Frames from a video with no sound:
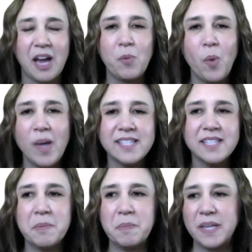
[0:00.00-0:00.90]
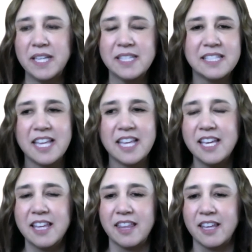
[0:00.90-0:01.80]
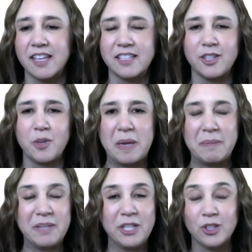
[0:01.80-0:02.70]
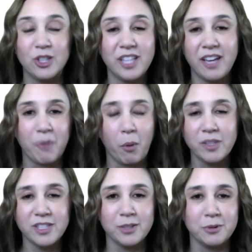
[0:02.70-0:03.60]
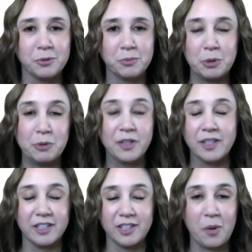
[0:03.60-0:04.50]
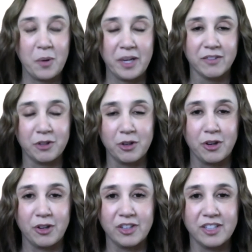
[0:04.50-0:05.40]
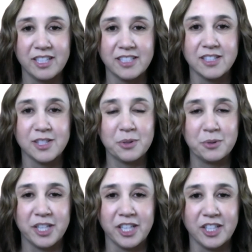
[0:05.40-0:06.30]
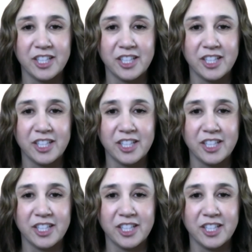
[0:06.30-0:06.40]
What's the biggest thing that, maybe you're looking forward to going further into the school year?